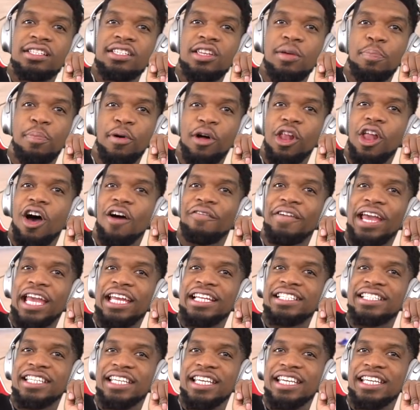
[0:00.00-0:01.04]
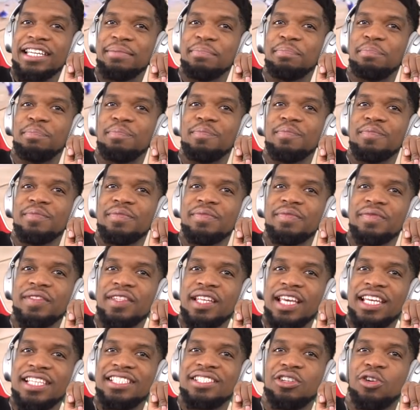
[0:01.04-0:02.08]
To pull off eighteen
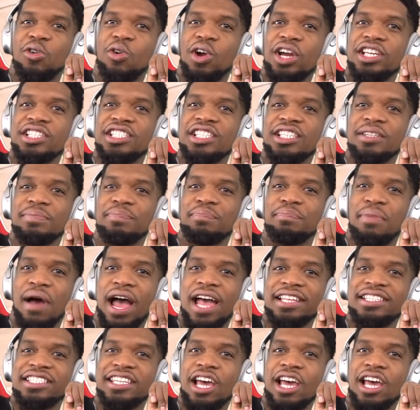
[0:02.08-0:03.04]
is crazy by